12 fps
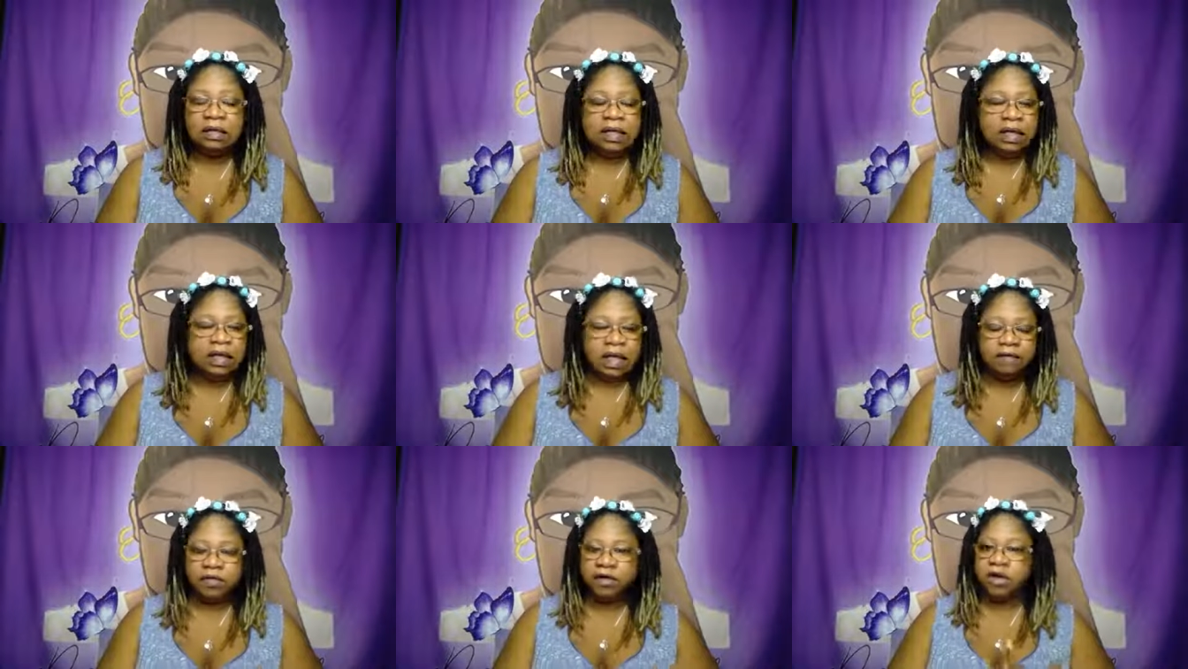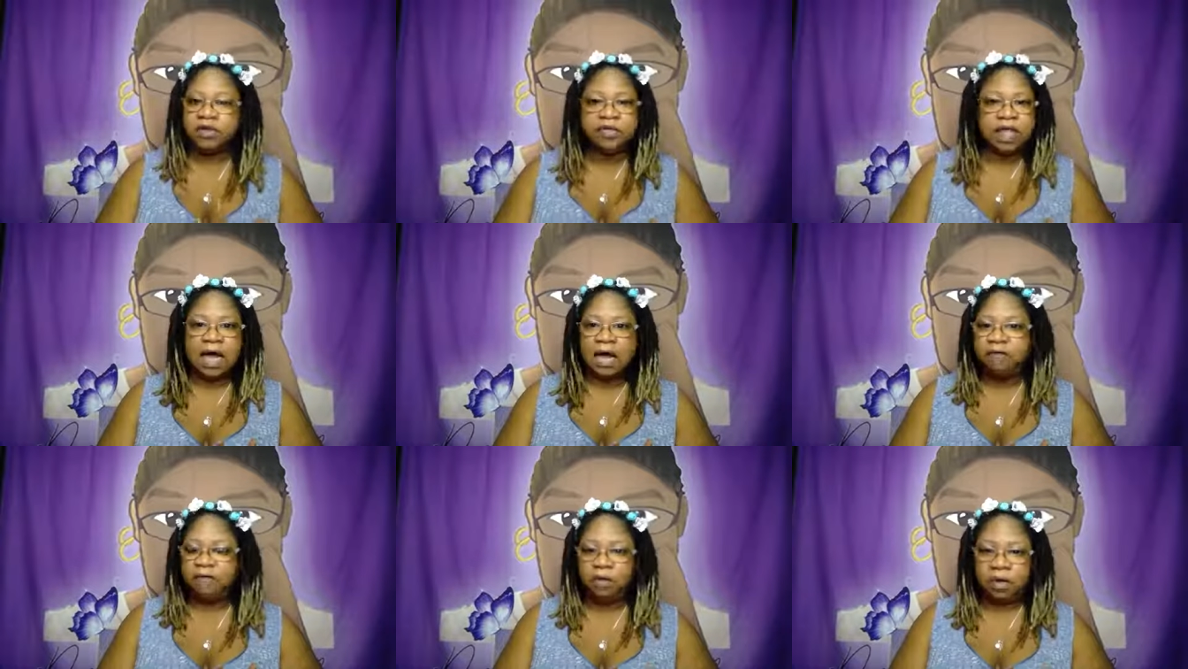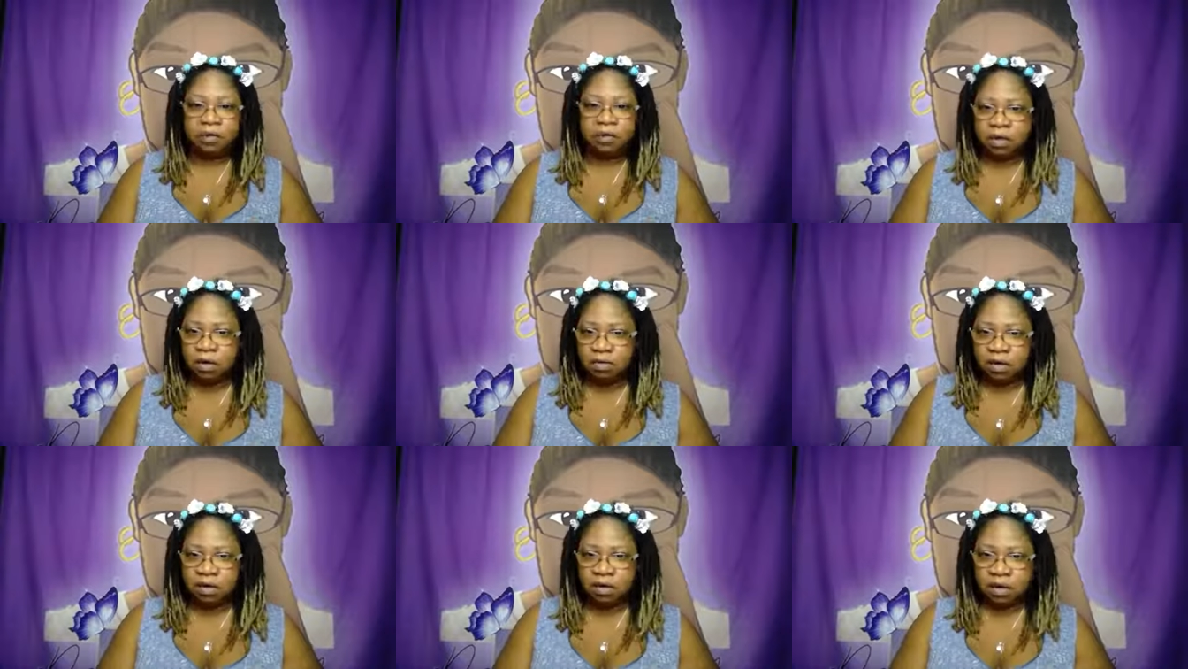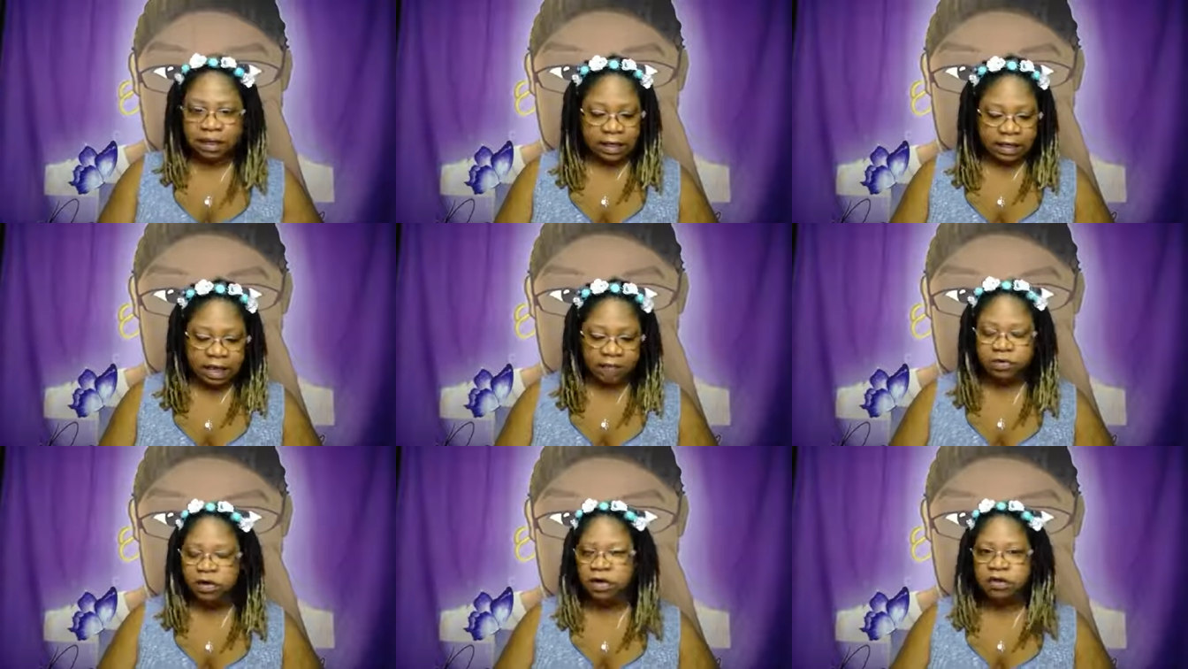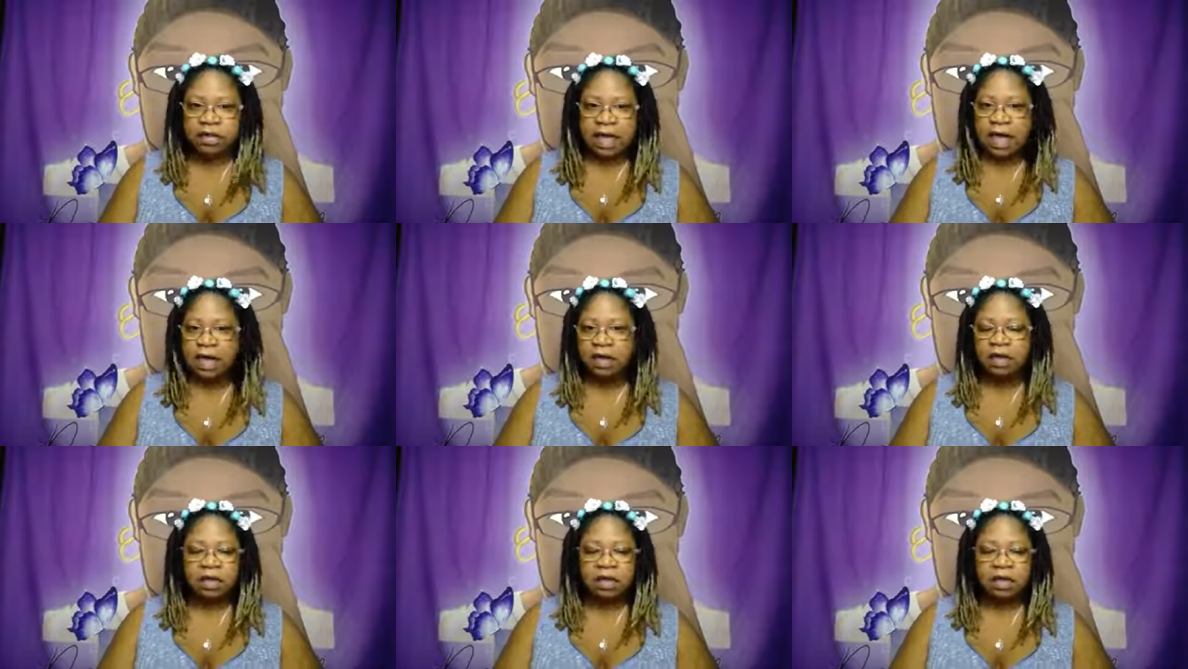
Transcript: He never cursed God for what was going on. He never cursed God